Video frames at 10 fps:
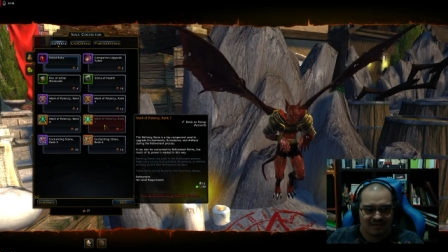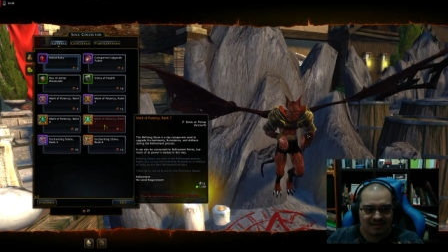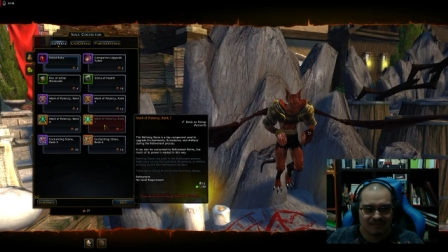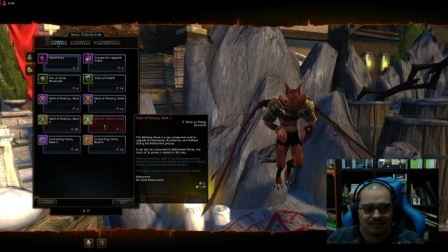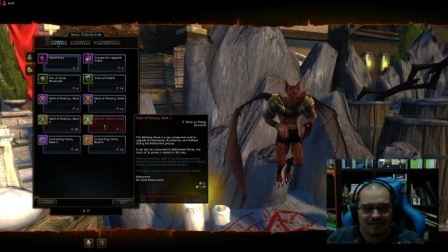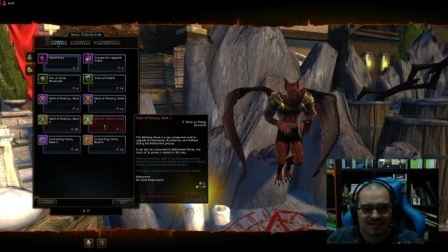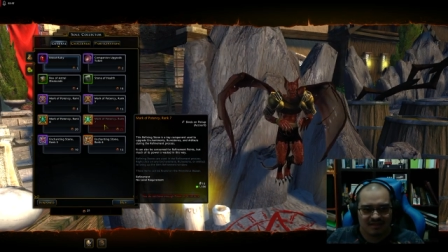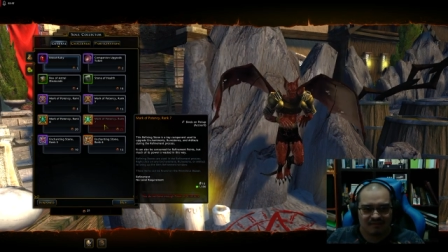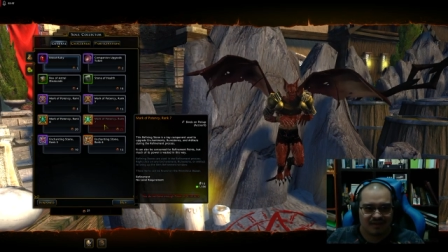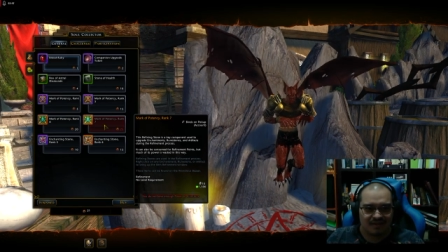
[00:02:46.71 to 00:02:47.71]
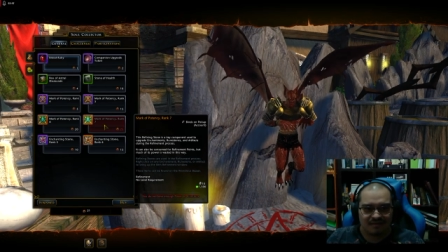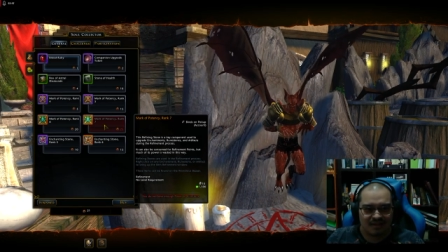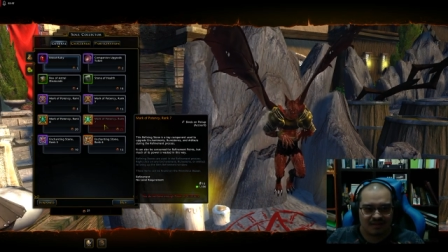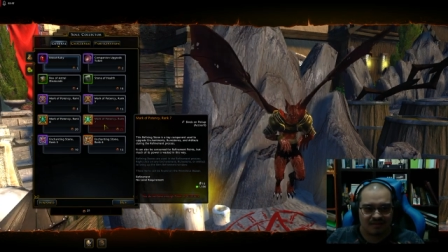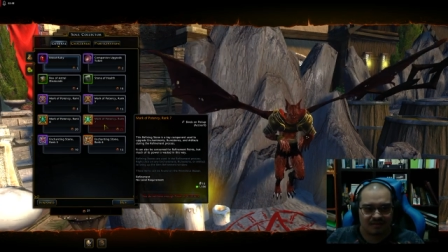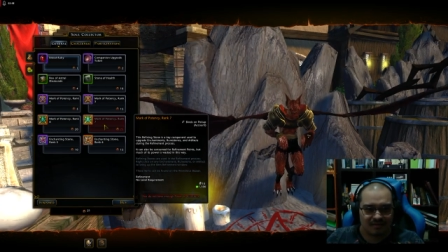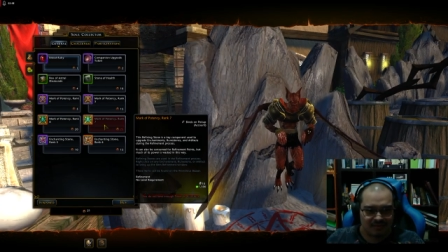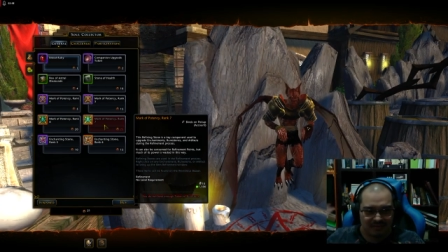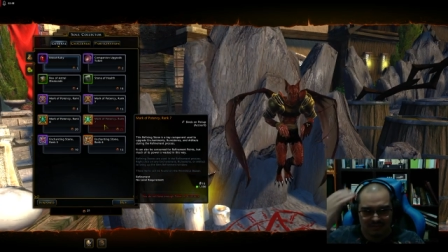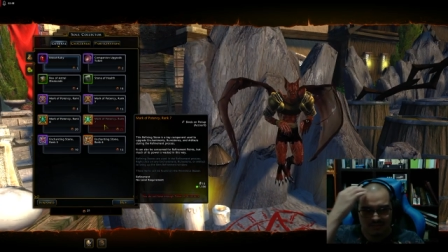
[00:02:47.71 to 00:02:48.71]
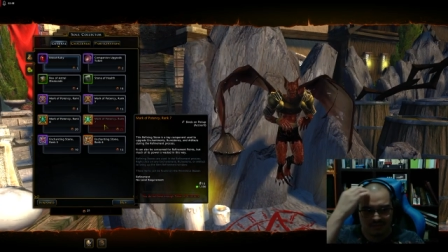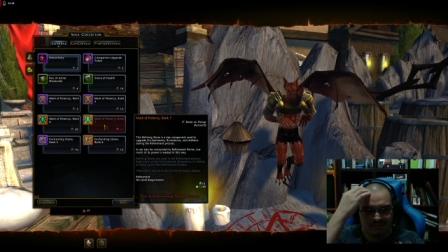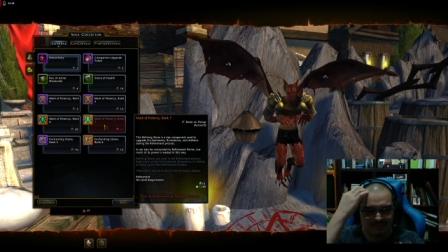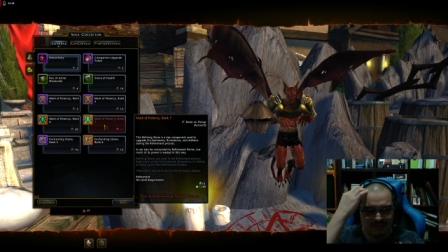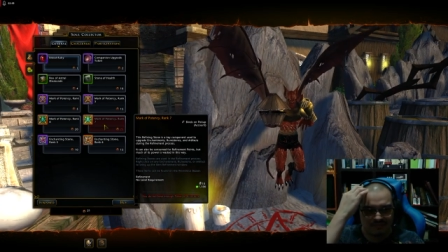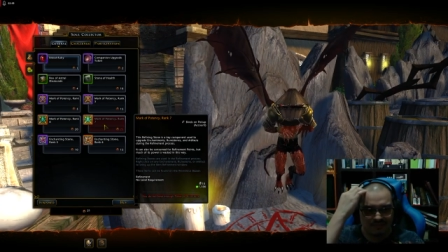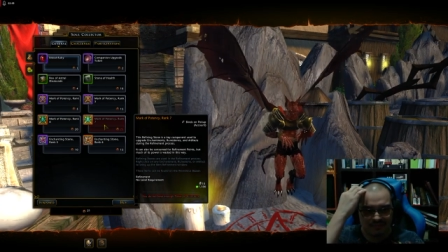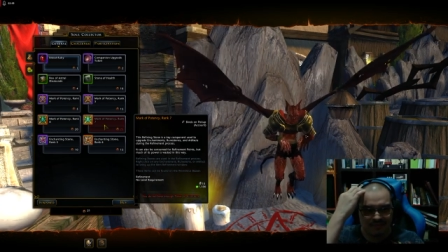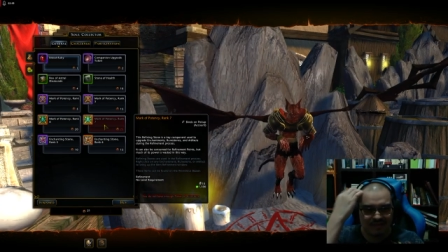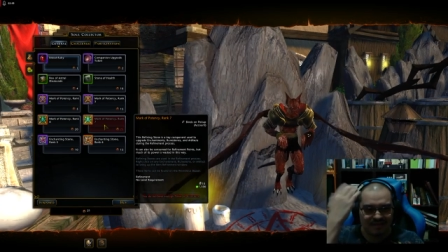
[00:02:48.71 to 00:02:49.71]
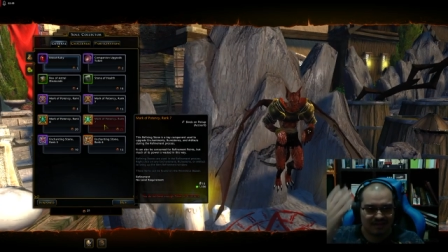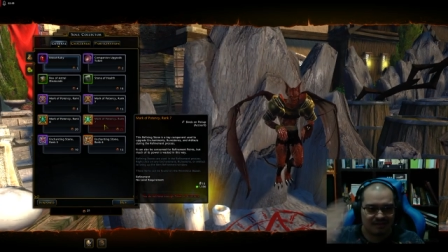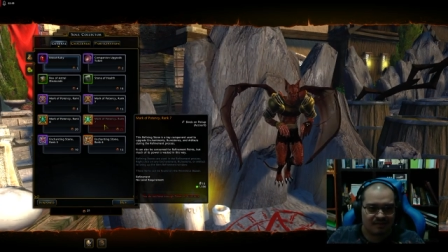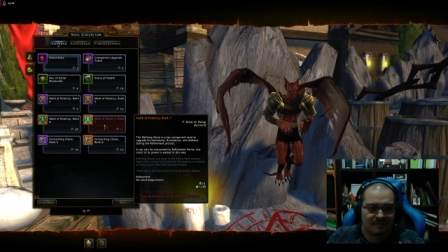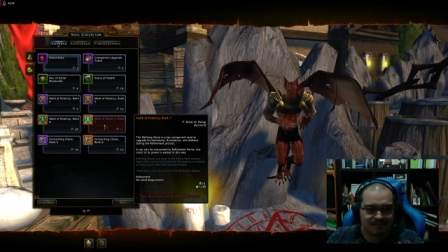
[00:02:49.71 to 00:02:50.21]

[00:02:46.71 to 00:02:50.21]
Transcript: it's for myself yeah okay it, eh, not really for resale